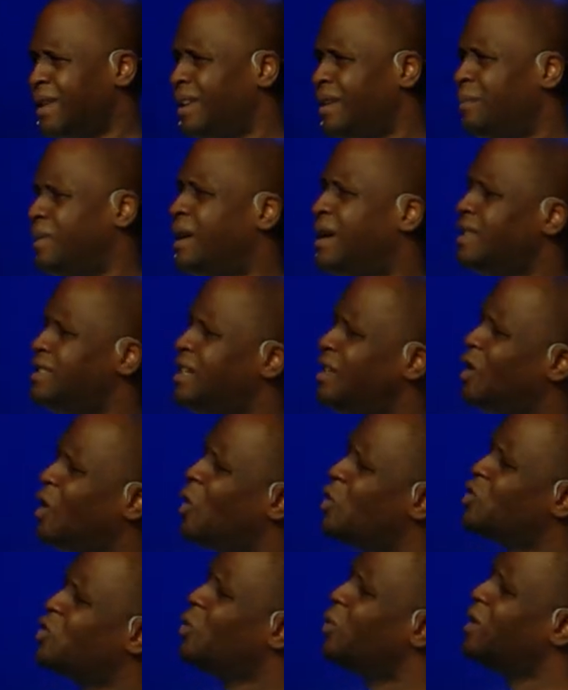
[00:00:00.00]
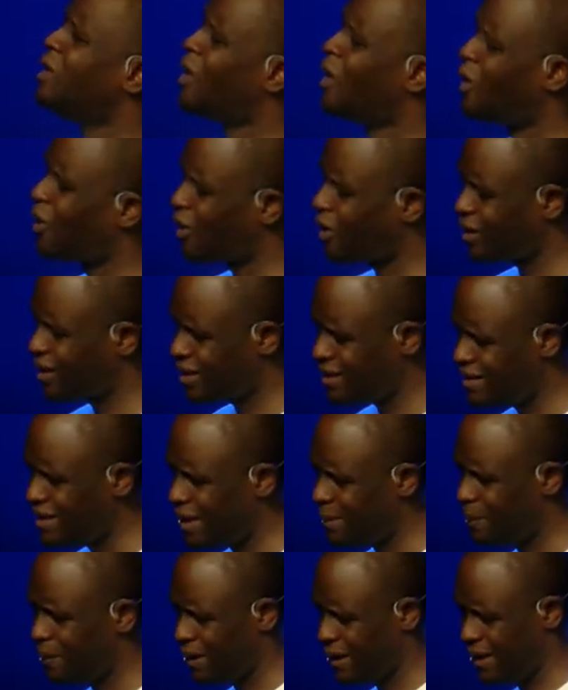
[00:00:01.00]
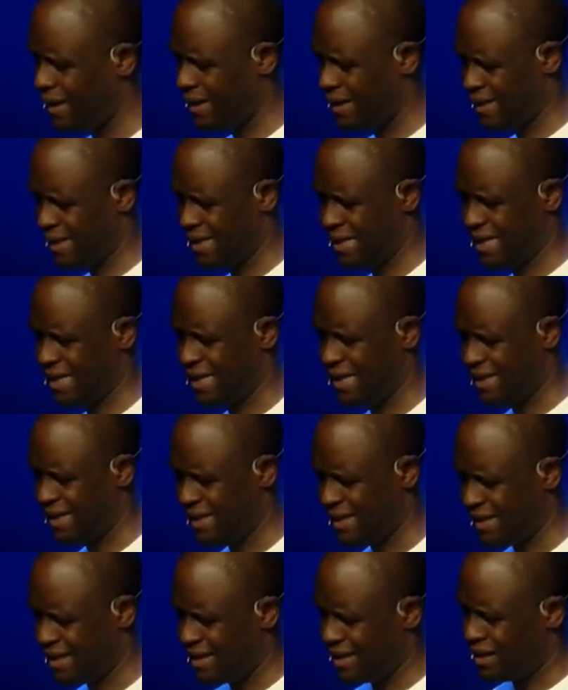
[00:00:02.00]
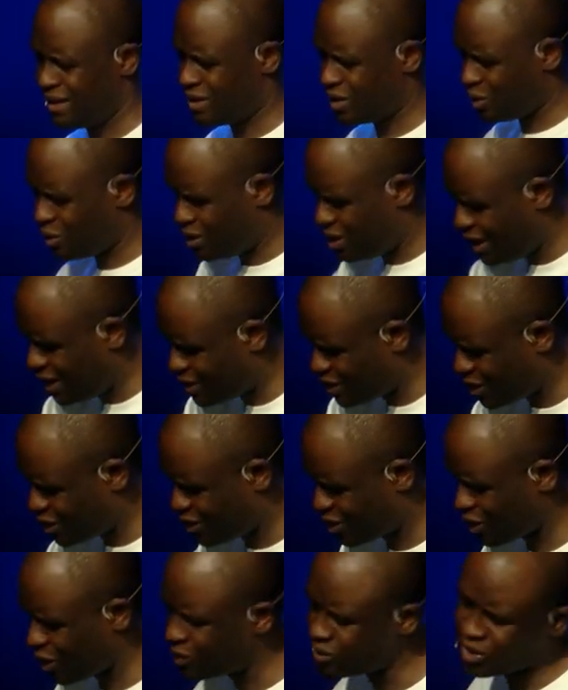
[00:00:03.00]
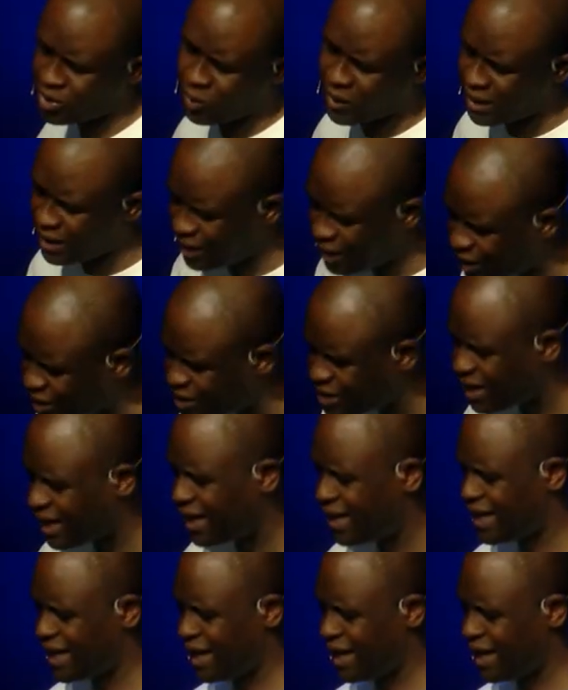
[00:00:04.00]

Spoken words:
because he knows who we are deeply. And so Jesus shows us what it looks like